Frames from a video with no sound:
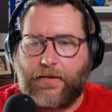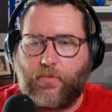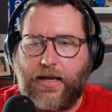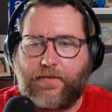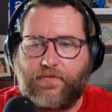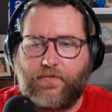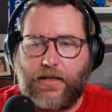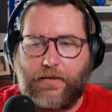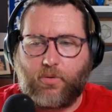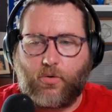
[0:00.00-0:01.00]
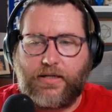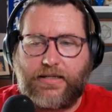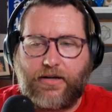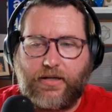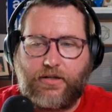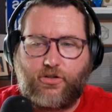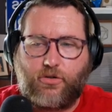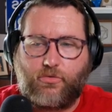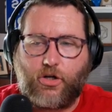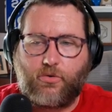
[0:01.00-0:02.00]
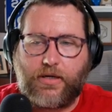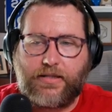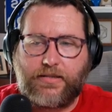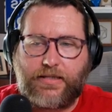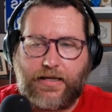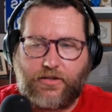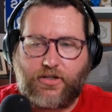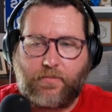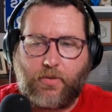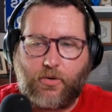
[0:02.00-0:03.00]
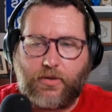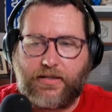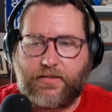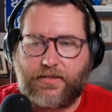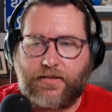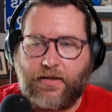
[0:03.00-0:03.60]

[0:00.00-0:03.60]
We have it broken down into tokens and components,